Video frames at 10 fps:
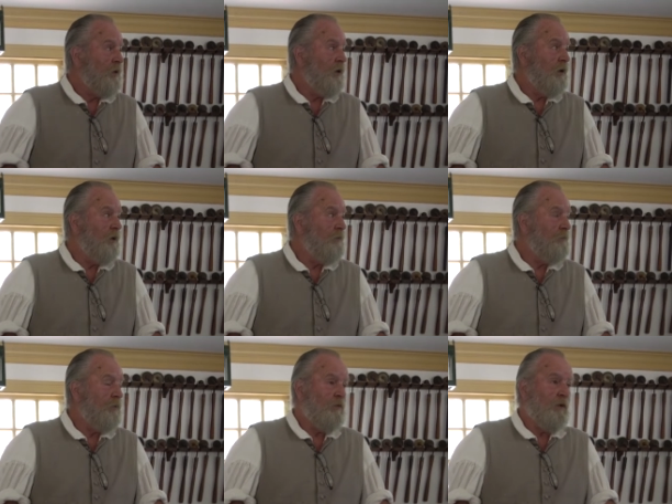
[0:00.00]

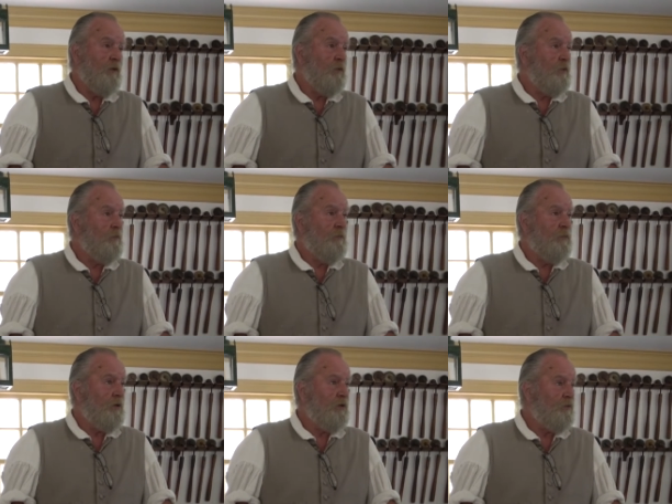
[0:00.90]
But when a
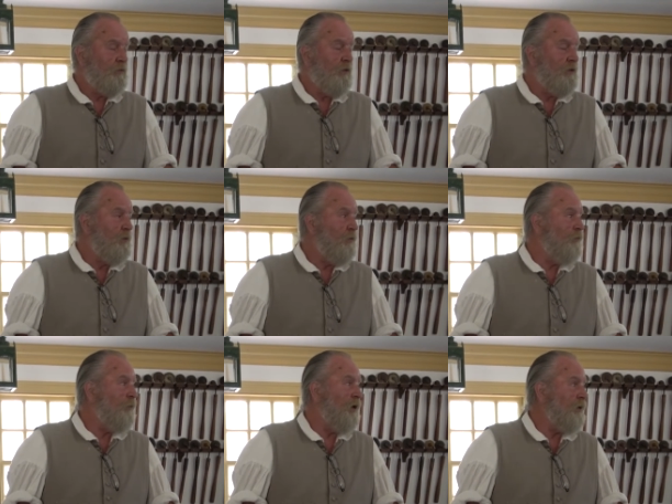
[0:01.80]
book is hardly
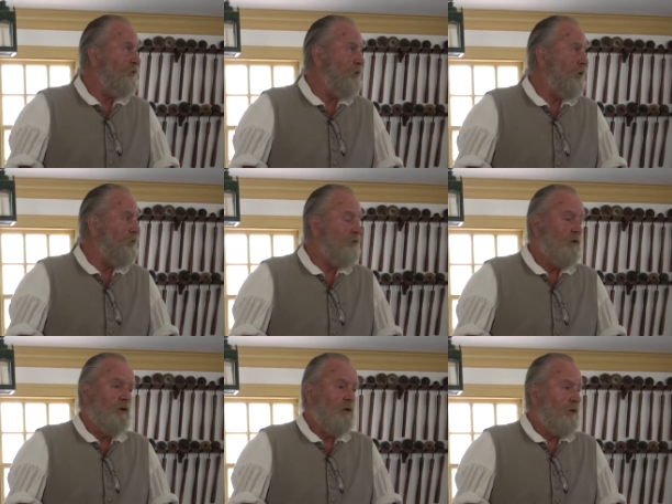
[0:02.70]
worth pocket change,
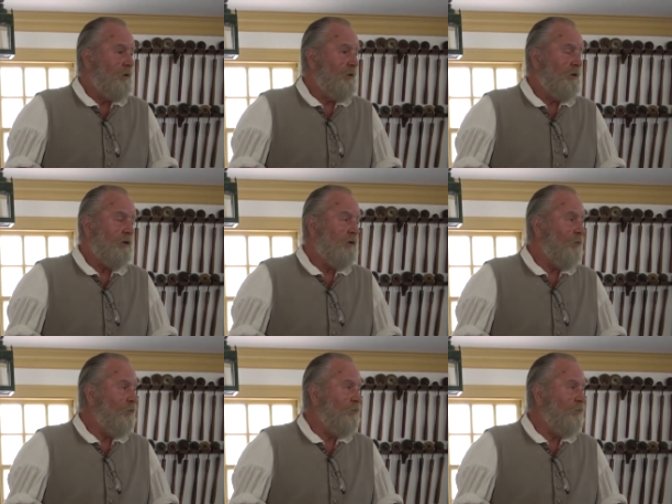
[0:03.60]
you're not going to,